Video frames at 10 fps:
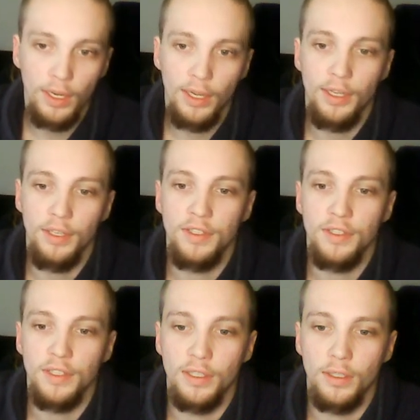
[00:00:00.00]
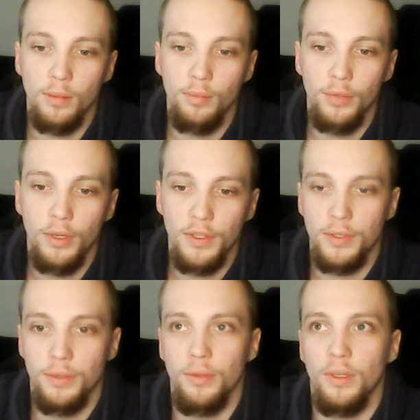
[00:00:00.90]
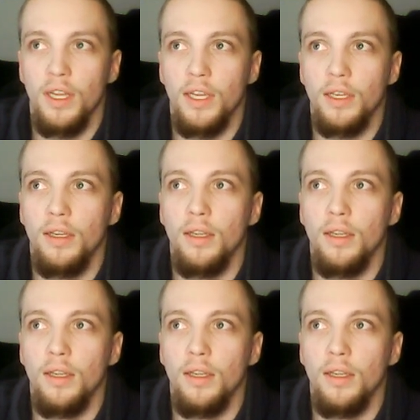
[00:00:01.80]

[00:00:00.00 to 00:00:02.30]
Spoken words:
And also, like,